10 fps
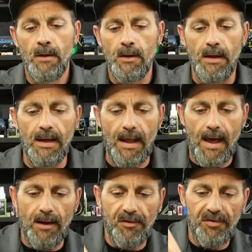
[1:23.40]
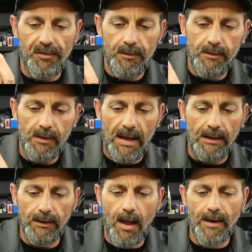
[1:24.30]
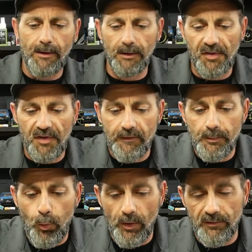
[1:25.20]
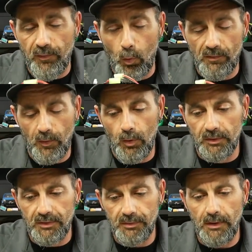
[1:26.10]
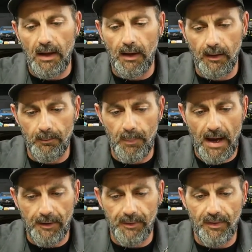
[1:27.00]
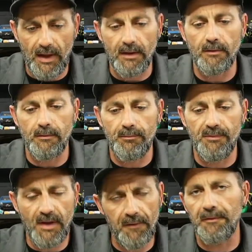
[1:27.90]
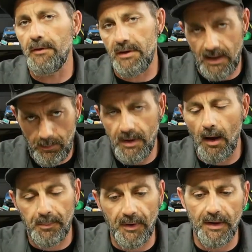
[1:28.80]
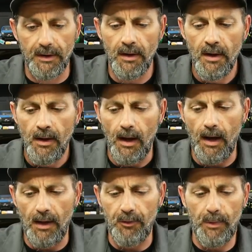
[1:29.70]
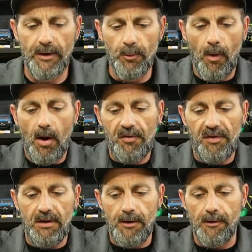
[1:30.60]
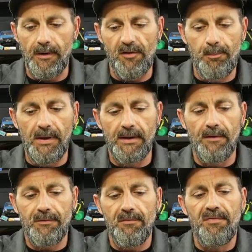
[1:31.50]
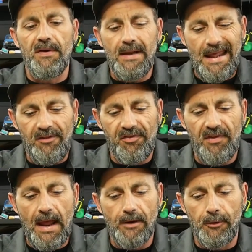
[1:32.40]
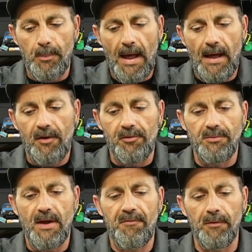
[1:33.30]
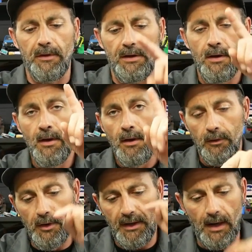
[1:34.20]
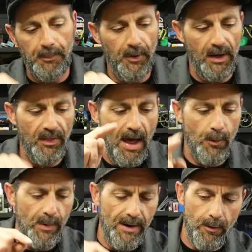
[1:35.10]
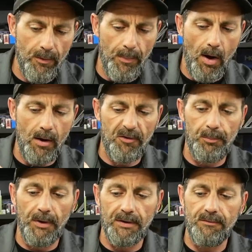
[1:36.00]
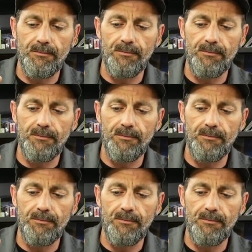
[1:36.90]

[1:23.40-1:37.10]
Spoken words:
it has a Li-ion 7.4 volt battery that definitely can be upgraded. The radio box in here is big enough to fit a standard pack, so definitely look at upgrading that right out of the box. But